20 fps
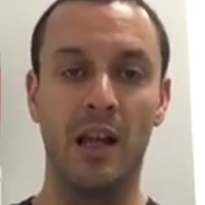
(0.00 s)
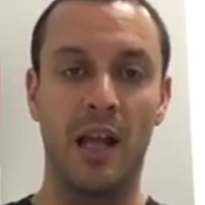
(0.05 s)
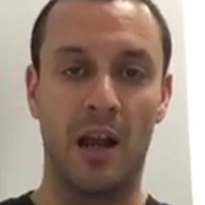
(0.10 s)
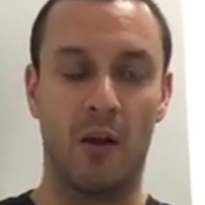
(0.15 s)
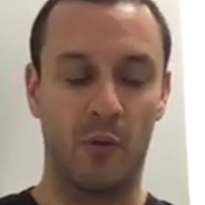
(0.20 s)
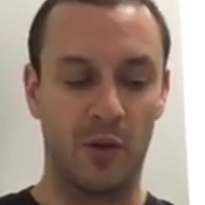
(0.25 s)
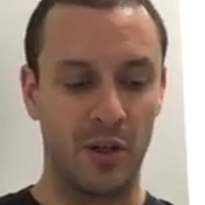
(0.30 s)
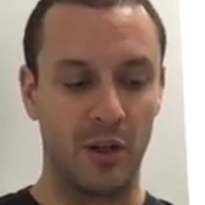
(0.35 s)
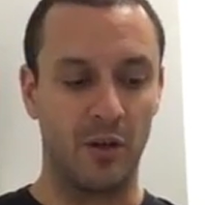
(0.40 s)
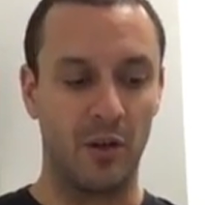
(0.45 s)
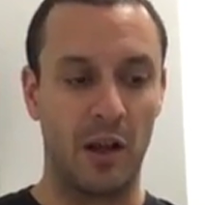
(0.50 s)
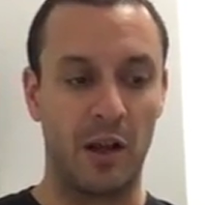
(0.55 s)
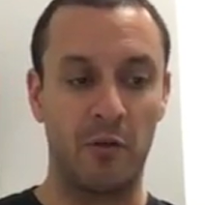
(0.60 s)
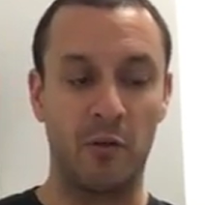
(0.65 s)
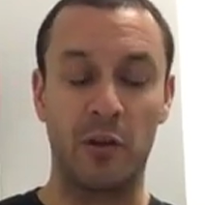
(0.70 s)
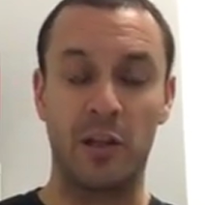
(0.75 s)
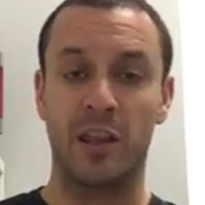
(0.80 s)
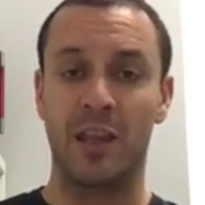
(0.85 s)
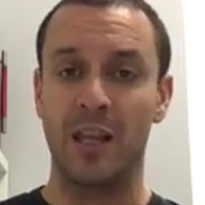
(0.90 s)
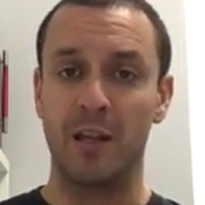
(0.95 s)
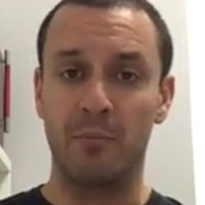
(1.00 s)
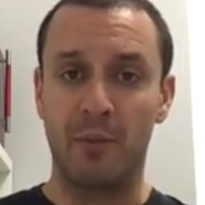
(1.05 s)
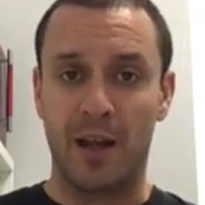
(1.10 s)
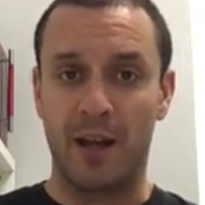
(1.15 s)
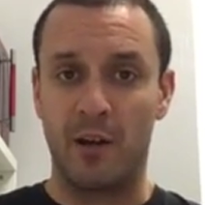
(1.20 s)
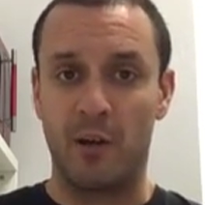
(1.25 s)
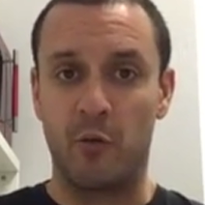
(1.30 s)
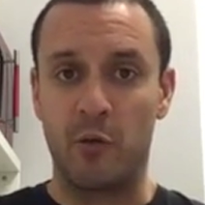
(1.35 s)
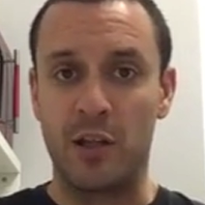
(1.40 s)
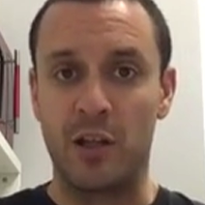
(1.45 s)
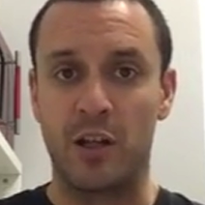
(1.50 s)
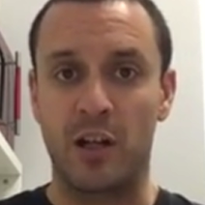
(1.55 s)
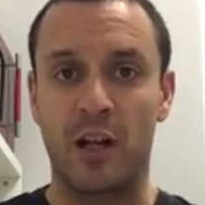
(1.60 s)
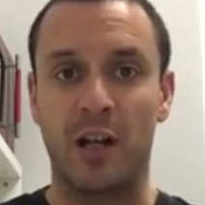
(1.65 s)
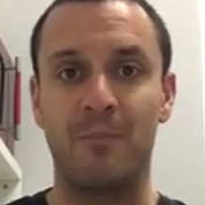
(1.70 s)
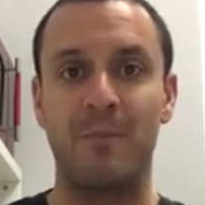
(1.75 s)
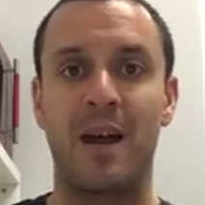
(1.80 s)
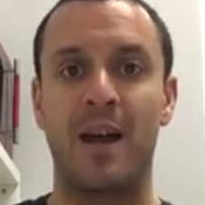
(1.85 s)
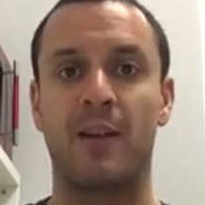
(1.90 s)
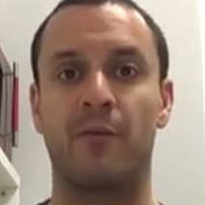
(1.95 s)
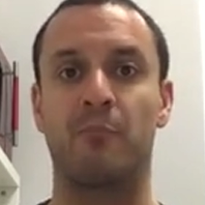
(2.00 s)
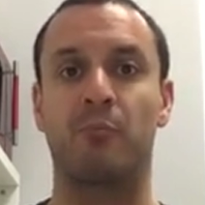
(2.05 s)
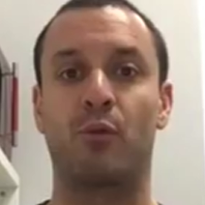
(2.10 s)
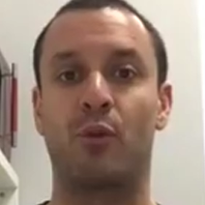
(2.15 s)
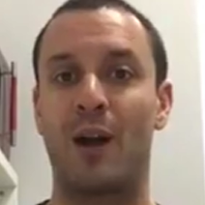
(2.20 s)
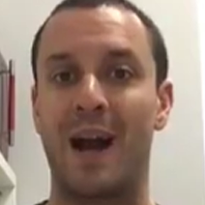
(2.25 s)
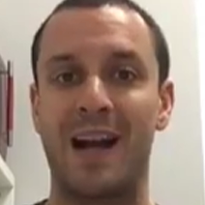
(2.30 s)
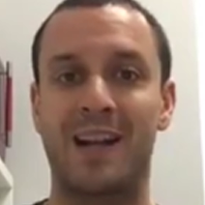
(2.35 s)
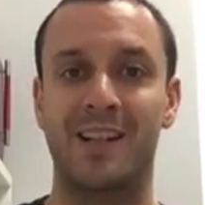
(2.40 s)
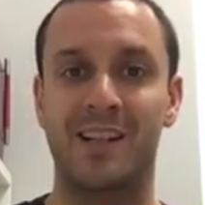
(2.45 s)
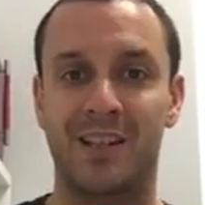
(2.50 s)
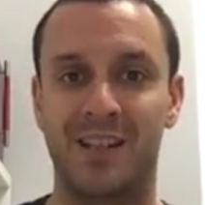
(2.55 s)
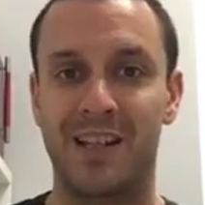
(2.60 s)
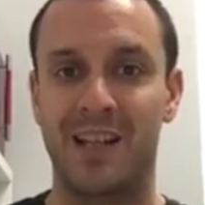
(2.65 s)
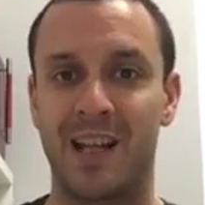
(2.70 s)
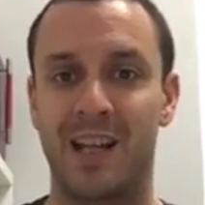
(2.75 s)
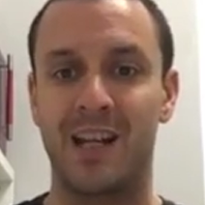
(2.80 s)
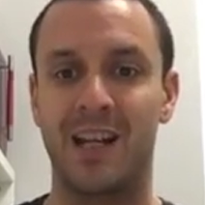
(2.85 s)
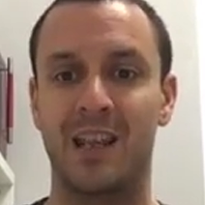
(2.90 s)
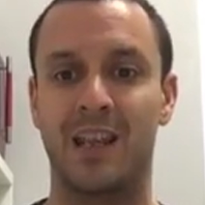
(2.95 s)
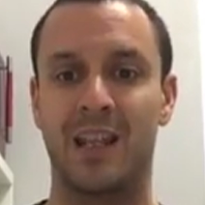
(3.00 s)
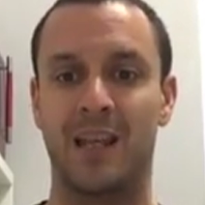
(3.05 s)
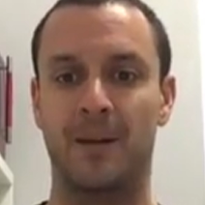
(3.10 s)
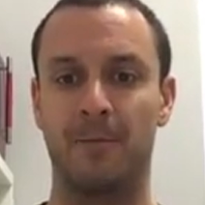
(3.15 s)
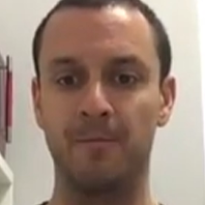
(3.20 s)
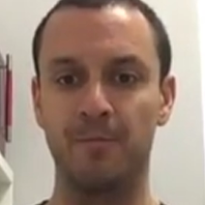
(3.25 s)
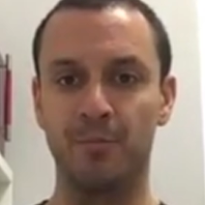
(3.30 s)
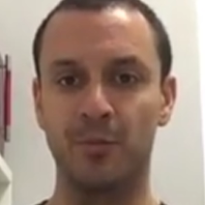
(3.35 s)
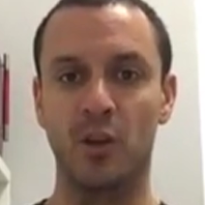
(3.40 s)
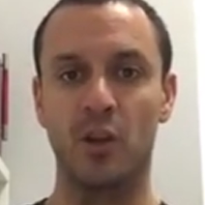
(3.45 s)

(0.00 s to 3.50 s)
And when you think about it, when you come out of practicing anything,